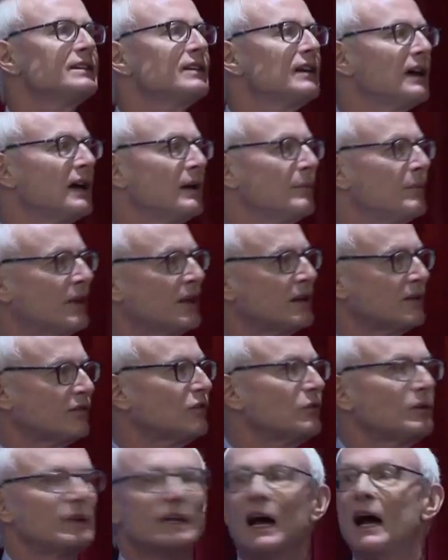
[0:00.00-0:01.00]
time that
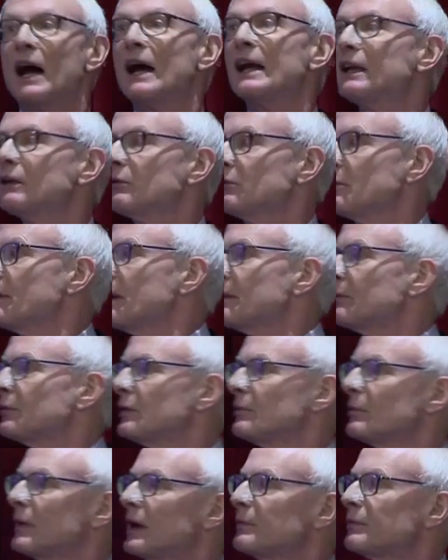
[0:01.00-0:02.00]
certainly I can
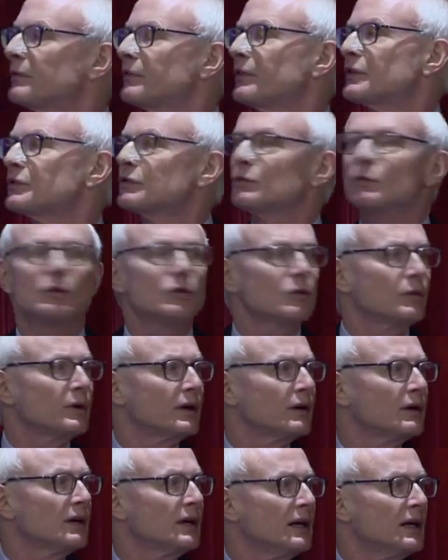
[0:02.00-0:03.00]
remember in my professional
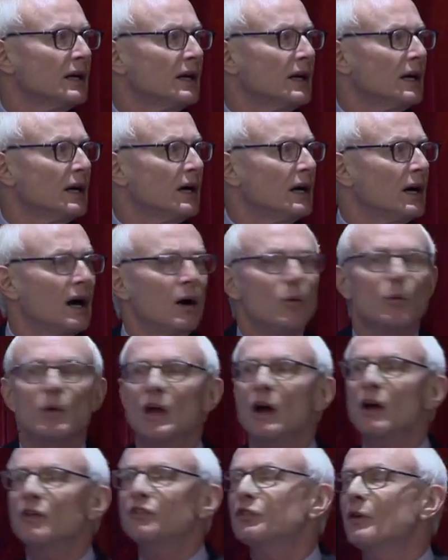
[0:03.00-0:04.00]
career.
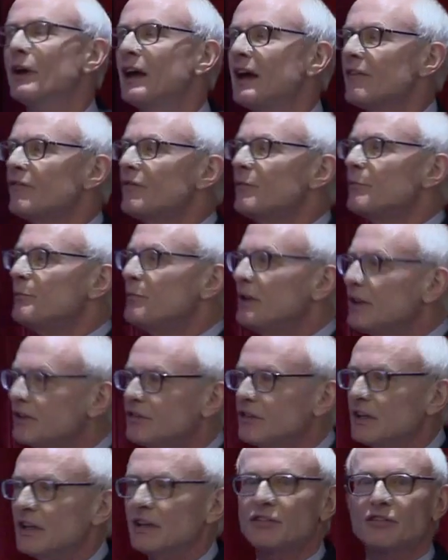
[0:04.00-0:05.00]
We also have
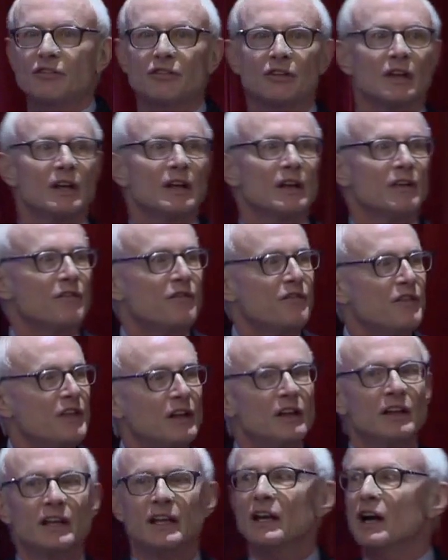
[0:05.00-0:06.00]
business
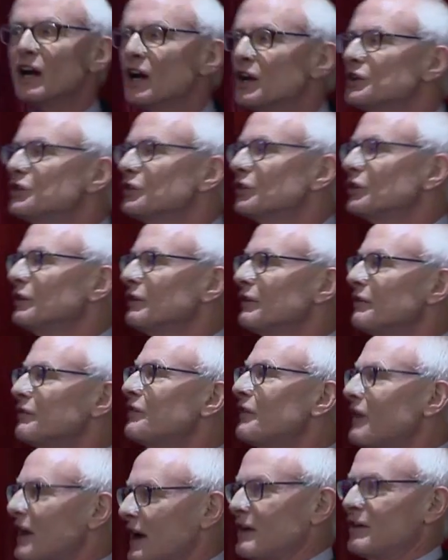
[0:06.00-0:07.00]
feeling under
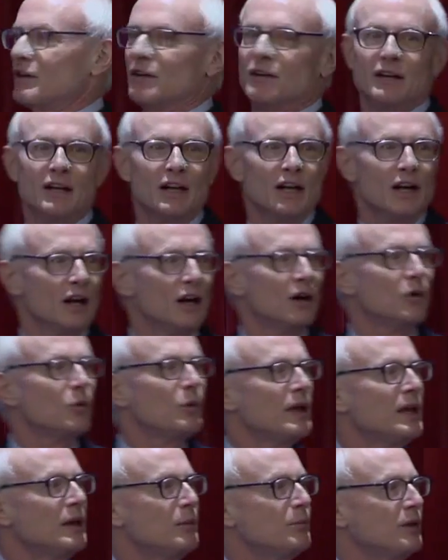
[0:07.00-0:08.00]
fire.
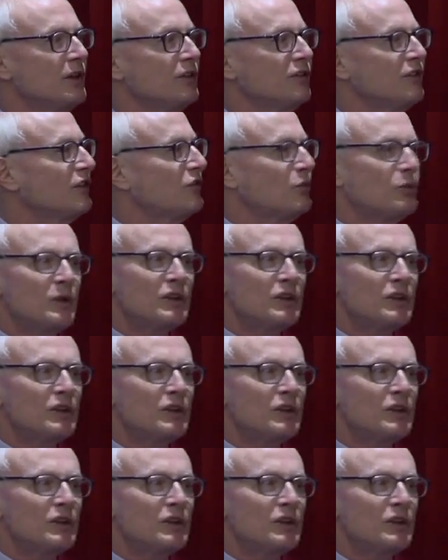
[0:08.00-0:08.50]
We in business,